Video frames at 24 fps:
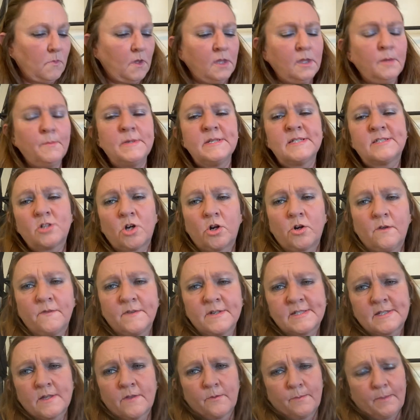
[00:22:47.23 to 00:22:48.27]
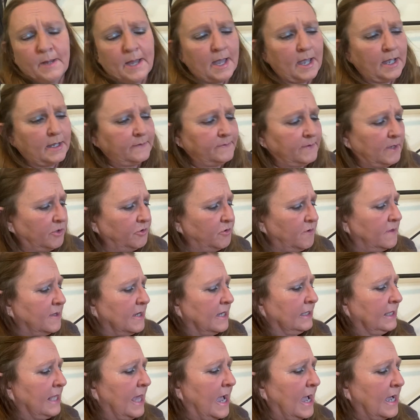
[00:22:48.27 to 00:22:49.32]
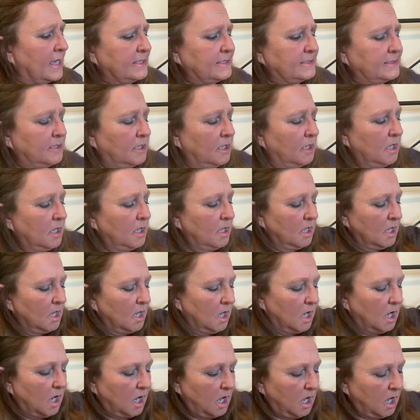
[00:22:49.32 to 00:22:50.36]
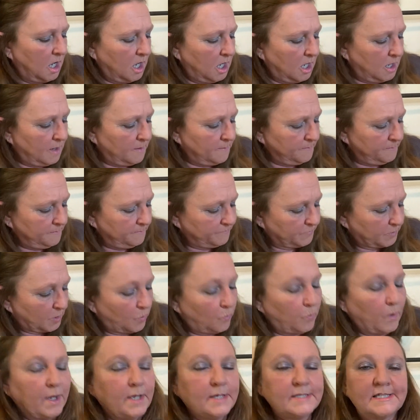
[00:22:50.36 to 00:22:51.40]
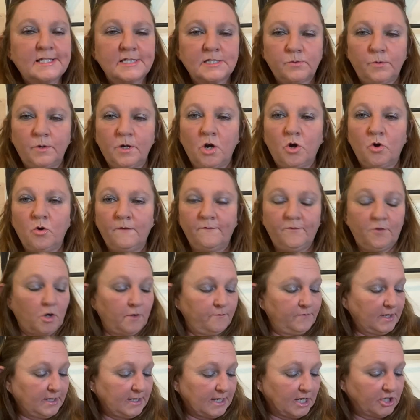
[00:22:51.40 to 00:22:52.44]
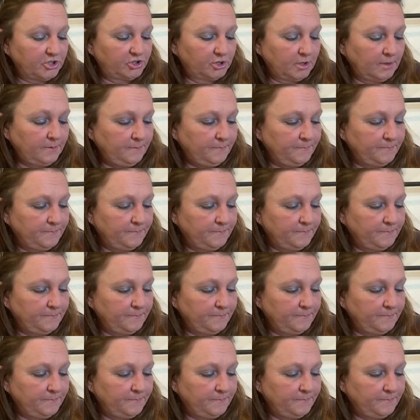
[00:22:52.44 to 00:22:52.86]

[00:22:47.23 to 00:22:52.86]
let me start on this other bag and I'll do that last. Um we since we are going on vacation,